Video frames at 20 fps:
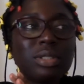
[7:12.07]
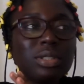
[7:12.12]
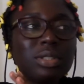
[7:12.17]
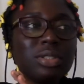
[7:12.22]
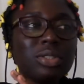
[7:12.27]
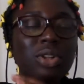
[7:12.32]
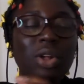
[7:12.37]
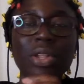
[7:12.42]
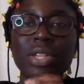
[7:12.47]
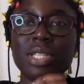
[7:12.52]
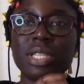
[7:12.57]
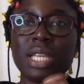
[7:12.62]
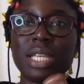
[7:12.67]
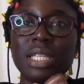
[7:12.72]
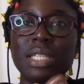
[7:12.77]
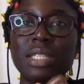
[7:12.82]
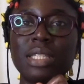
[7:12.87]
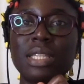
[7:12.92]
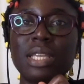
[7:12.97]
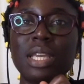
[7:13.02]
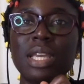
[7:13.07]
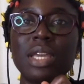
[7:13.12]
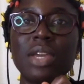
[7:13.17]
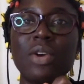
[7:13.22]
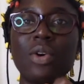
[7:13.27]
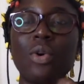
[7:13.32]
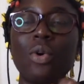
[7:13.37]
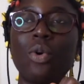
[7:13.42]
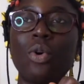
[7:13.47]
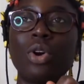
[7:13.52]
nonsense
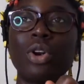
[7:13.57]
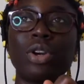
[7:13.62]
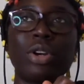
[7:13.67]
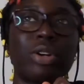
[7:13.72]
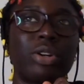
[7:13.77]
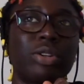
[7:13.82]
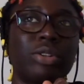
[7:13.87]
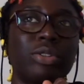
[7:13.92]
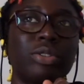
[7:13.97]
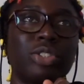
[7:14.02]
or